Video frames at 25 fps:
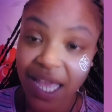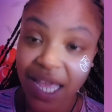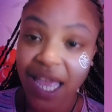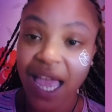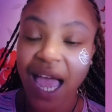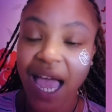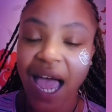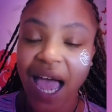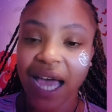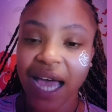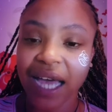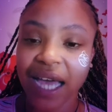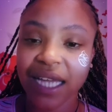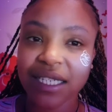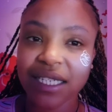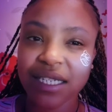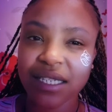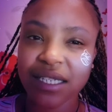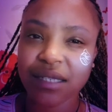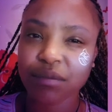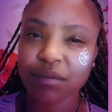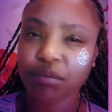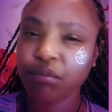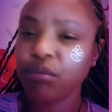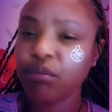and
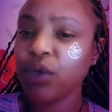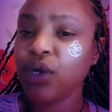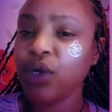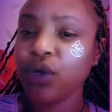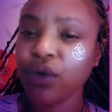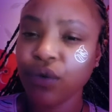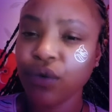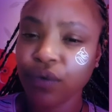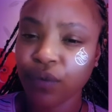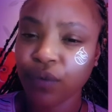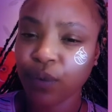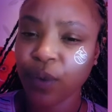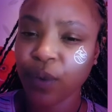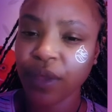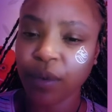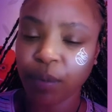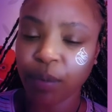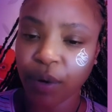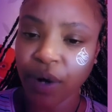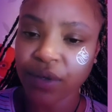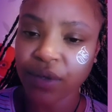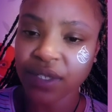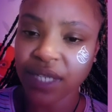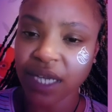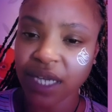move with the
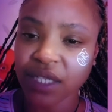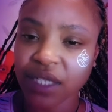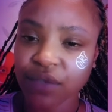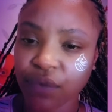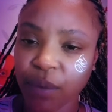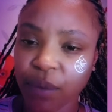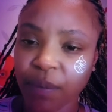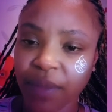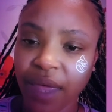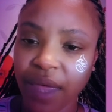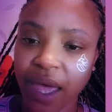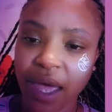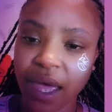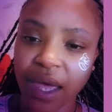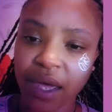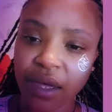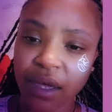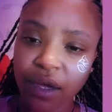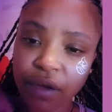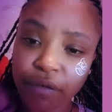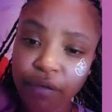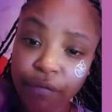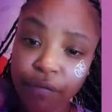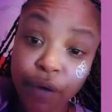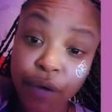process from there,
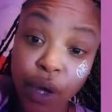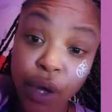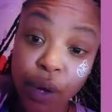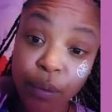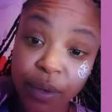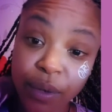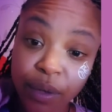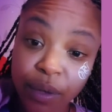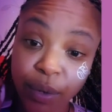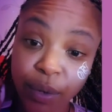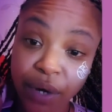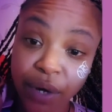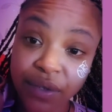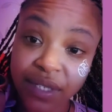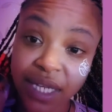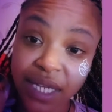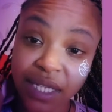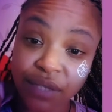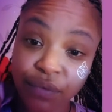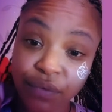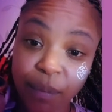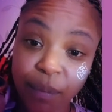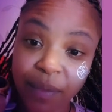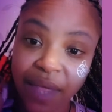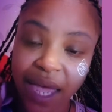flow with the process
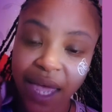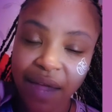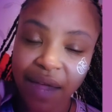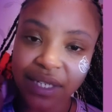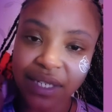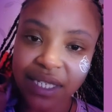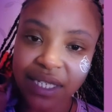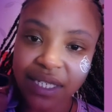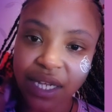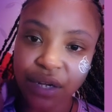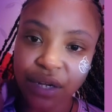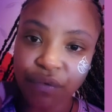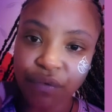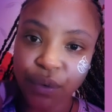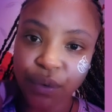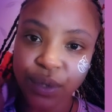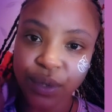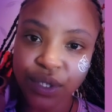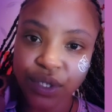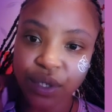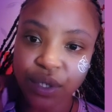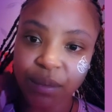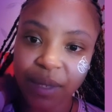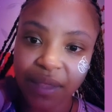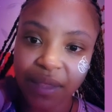from there, instead of you
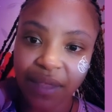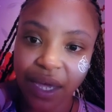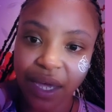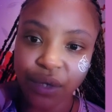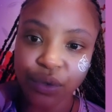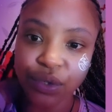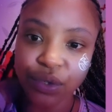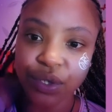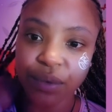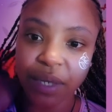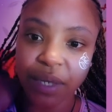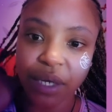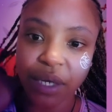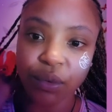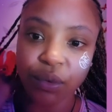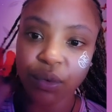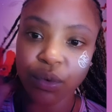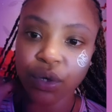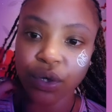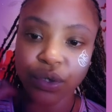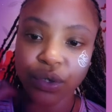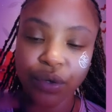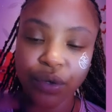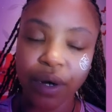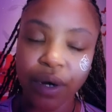assuming that you're doing it
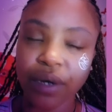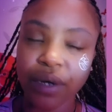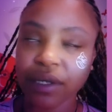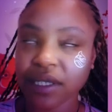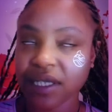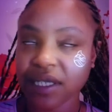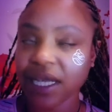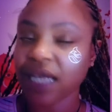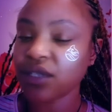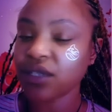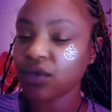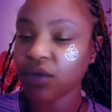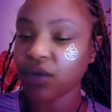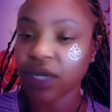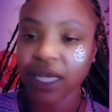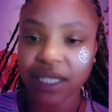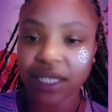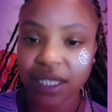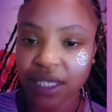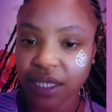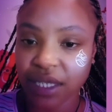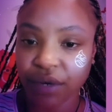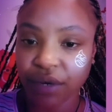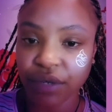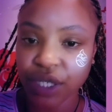all on your own, because that's not
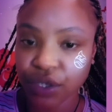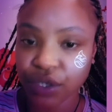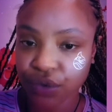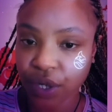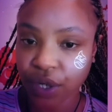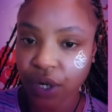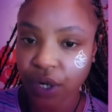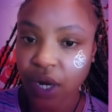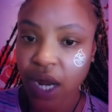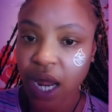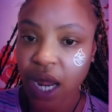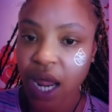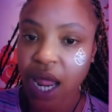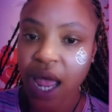necessarily true.